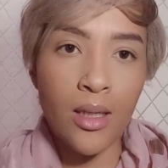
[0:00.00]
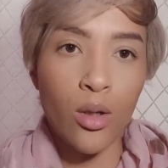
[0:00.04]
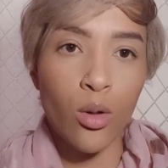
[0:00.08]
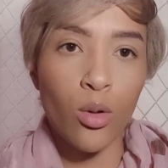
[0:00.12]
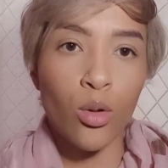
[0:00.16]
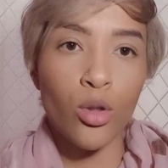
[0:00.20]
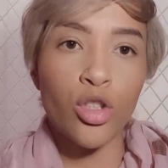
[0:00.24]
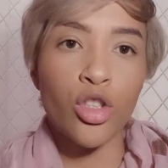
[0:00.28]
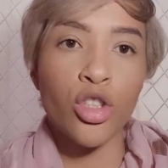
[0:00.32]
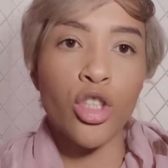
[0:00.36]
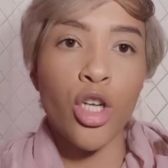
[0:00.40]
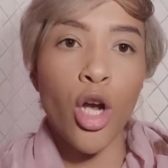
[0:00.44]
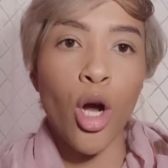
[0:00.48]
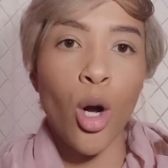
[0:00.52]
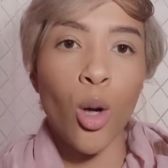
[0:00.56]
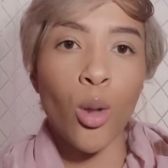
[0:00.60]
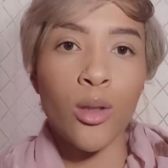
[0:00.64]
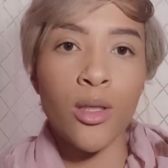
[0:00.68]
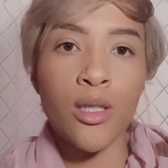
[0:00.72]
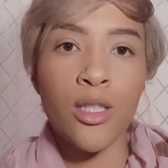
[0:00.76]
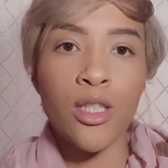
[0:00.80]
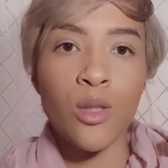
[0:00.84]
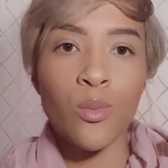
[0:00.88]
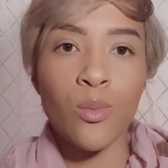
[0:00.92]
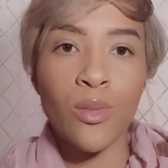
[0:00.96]
or
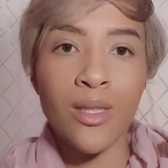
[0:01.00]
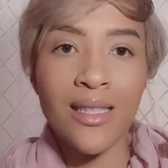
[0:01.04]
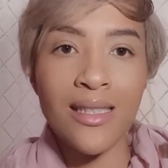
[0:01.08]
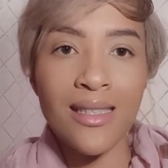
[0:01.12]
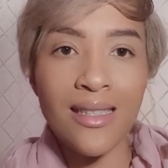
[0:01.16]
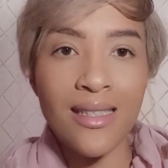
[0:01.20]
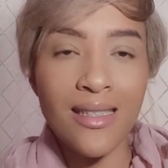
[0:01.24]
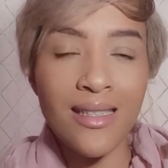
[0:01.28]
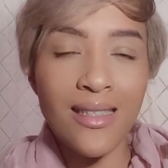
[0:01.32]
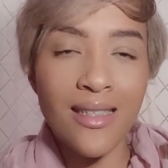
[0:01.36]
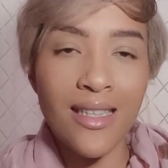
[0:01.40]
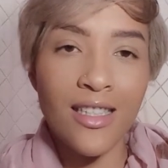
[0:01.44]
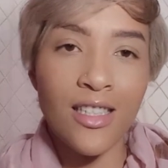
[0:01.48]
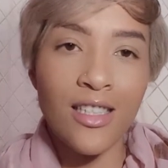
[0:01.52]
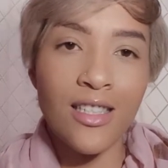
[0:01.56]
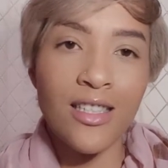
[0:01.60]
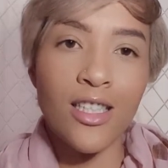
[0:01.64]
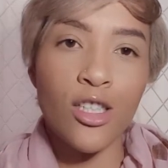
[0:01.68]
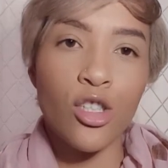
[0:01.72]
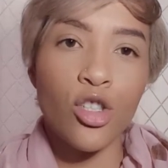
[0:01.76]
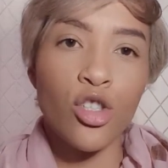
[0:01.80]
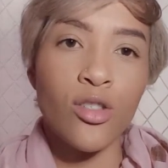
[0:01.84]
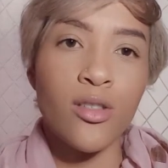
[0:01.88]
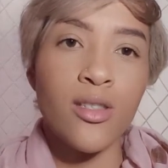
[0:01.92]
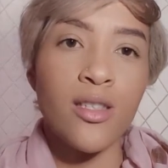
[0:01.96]
shareholders meetings, and
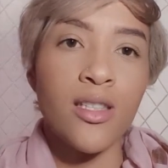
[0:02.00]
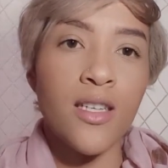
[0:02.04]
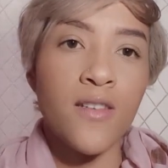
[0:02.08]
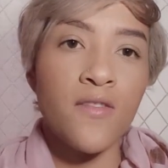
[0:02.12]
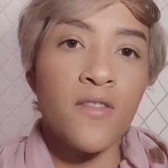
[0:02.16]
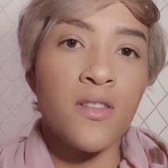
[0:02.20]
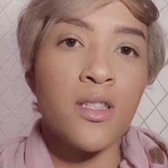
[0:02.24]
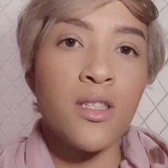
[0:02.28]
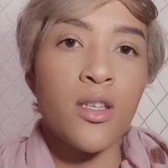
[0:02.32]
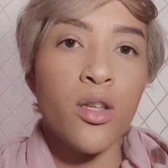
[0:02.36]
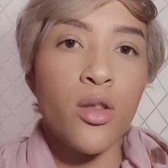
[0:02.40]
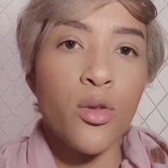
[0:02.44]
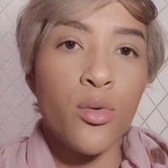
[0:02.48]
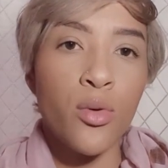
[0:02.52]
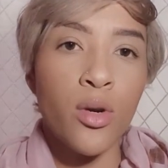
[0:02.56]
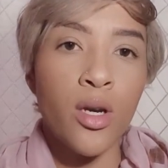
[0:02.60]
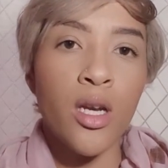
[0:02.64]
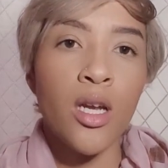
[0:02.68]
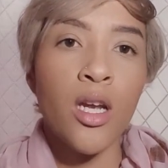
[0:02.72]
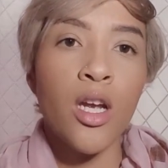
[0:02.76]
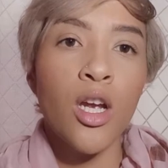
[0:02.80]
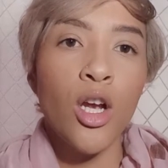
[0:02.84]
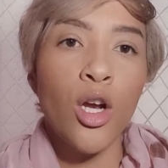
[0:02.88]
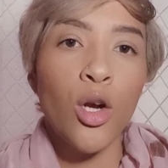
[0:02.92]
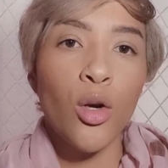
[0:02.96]
section 73